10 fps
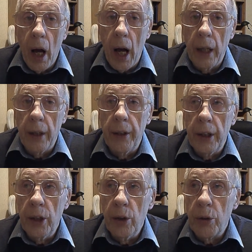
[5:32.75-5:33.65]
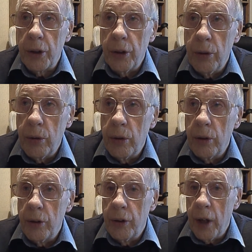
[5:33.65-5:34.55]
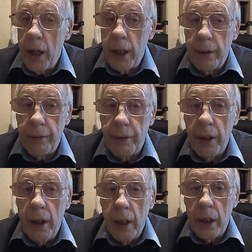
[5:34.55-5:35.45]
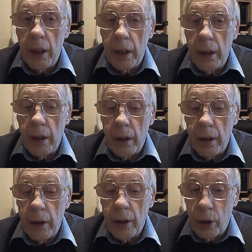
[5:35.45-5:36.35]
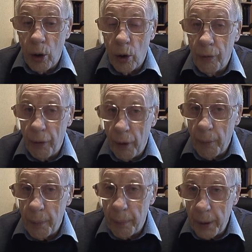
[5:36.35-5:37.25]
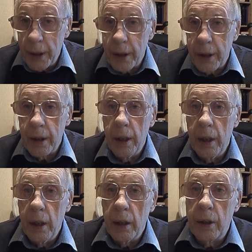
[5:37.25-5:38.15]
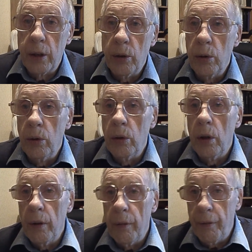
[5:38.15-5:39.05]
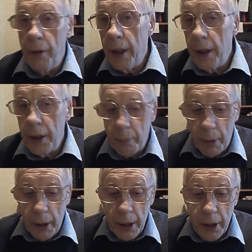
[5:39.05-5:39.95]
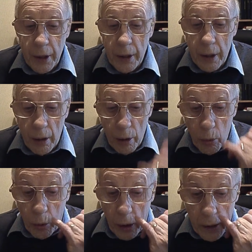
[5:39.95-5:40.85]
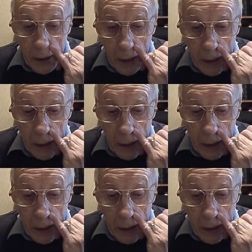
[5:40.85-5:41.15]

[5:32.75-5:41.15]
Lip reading: And they used to drive the coal from the pits to various places locally,